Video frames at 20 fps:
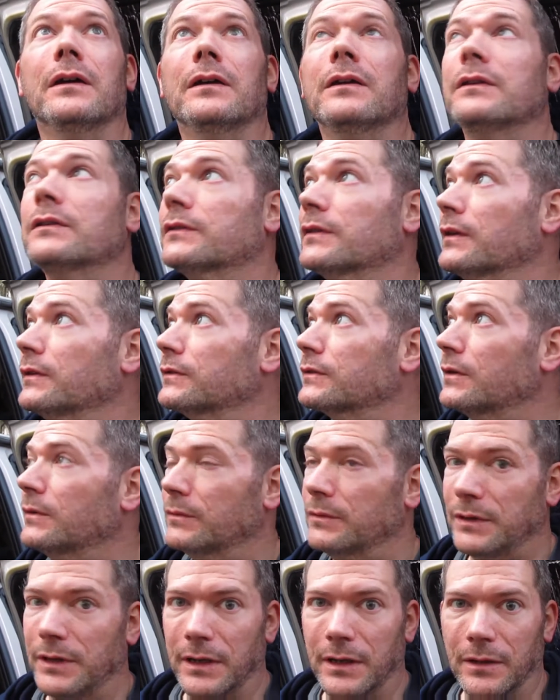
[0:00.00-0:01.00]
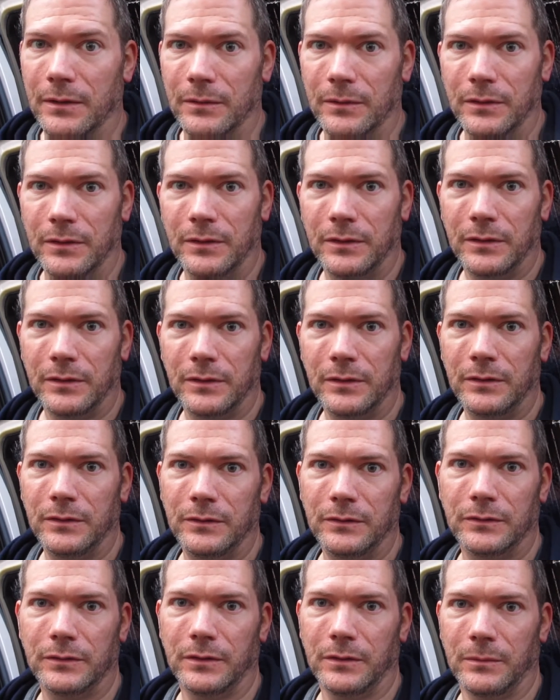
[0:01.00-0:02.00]
the sun's going down,
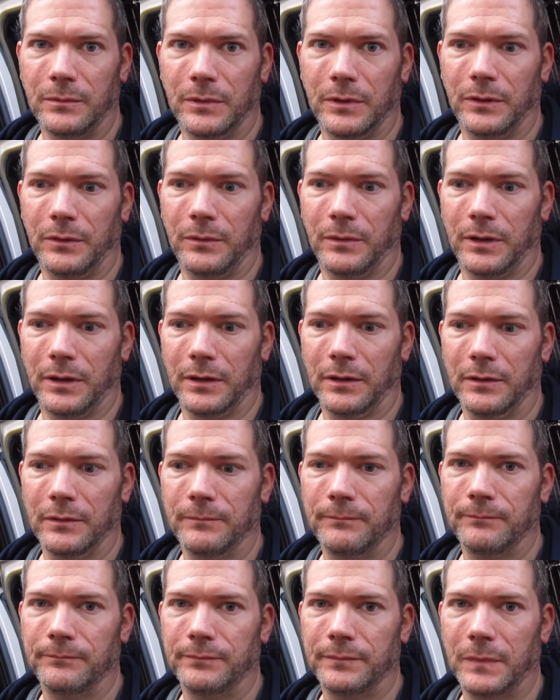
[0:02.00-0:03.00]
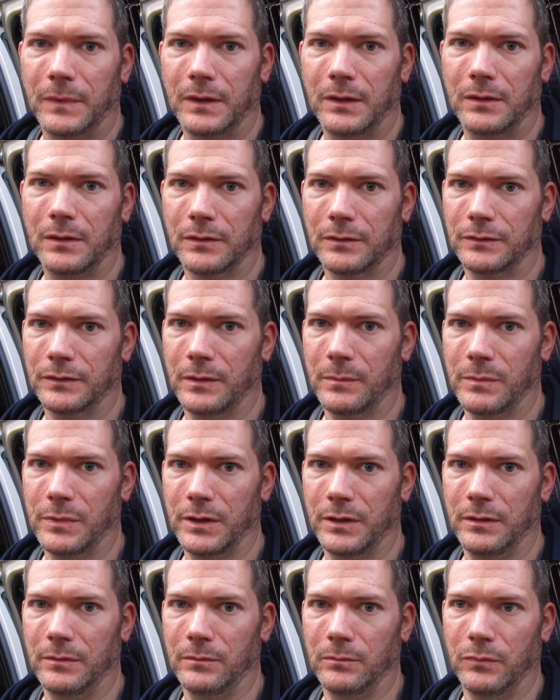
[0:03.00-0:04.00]
so I want to cook
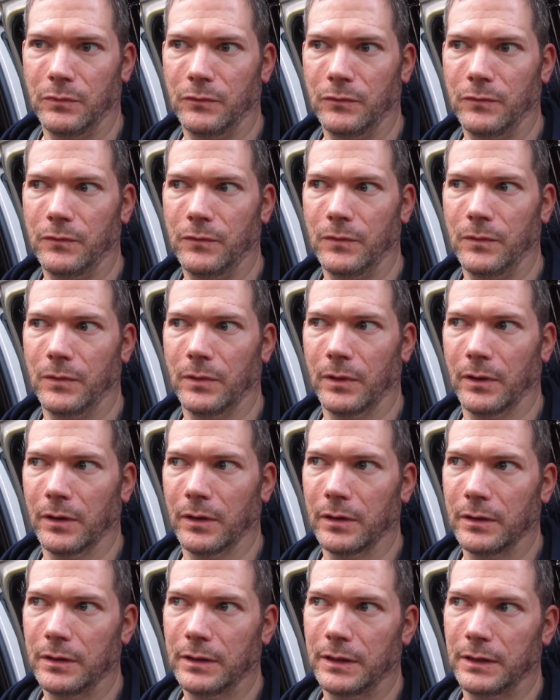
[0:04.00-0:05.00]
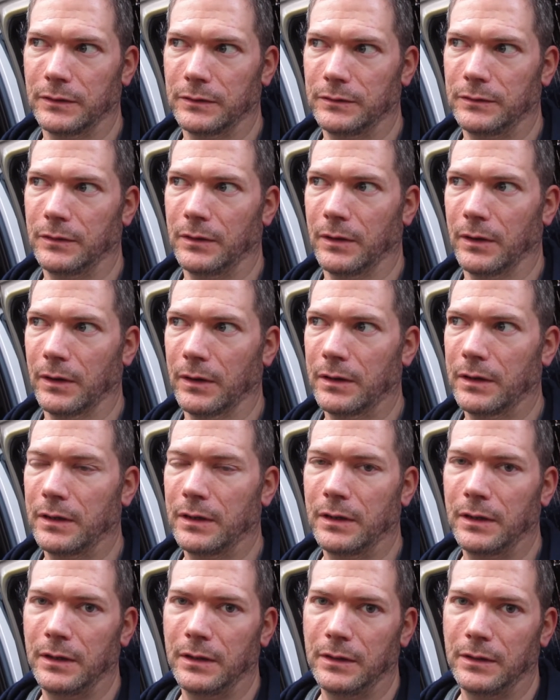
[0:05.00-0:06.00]
something before it gets dark.
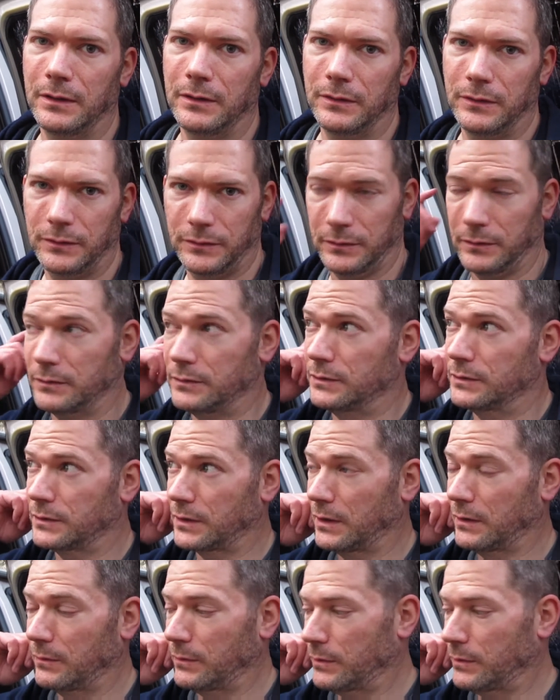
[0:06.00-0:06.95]
So I just kind